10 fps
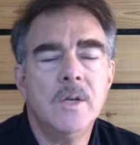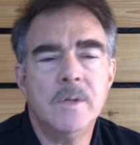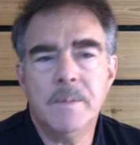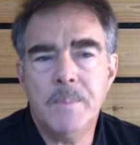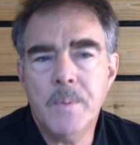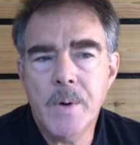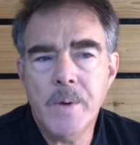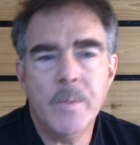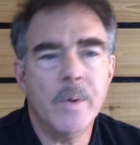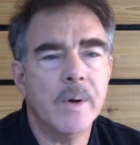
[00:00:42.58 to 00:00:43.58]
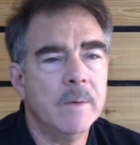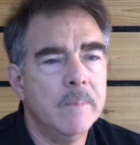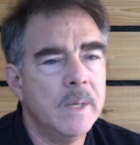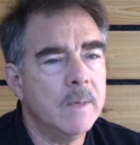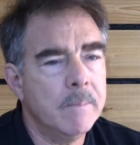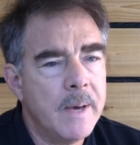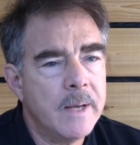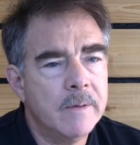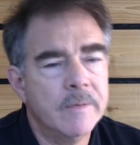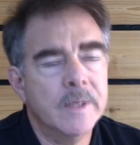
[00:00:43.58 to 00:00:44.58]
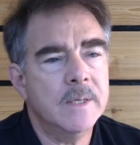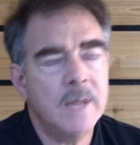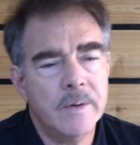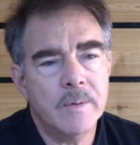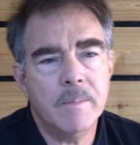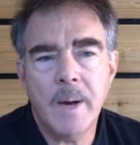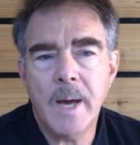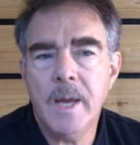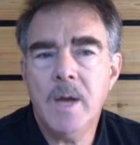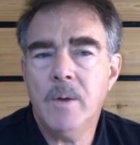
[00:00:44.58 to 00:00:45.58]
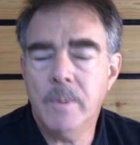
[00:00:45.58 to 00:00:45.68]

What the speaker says: to the point where it can be competitively tendered by